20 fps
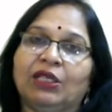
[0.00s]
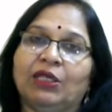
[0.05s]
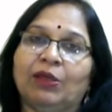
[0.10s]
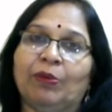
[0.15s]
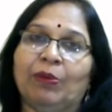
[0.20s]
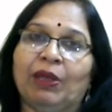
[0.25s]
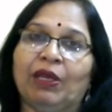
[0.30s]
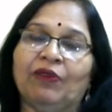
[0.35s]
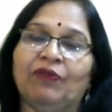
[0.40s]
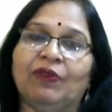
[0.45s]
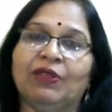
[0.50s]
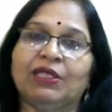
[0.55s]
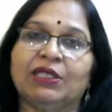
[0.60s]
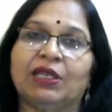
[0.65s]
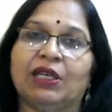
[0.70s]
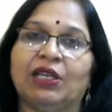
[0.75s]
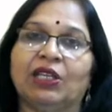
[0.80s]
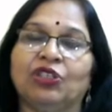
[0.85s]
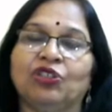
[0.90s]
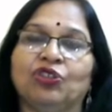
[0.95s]
the benefits
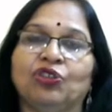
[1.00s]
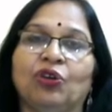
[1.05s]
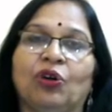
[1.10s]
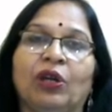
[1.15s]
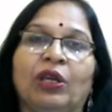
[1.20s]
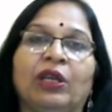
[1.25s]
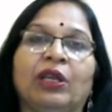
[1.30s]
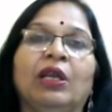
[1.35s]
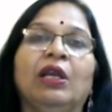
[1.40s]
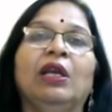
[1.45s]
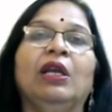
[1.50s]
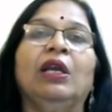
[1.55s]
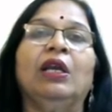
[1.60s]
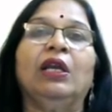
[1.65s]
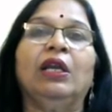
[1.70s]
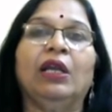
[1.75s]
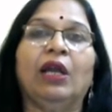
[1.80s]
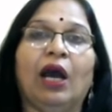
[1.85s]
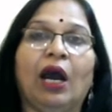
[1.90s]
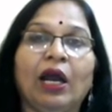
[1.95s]
are enjoyed
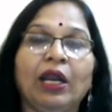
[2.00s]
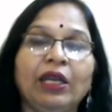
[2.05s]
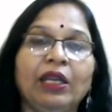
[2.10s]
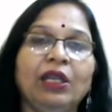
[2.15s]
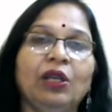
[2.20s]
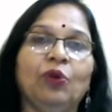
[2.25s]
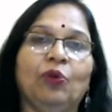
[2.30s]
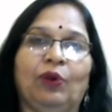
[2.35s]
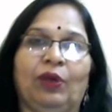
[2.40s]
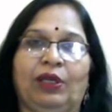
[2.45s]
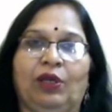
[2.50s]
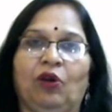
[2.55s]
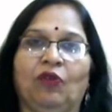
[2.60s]
unequally.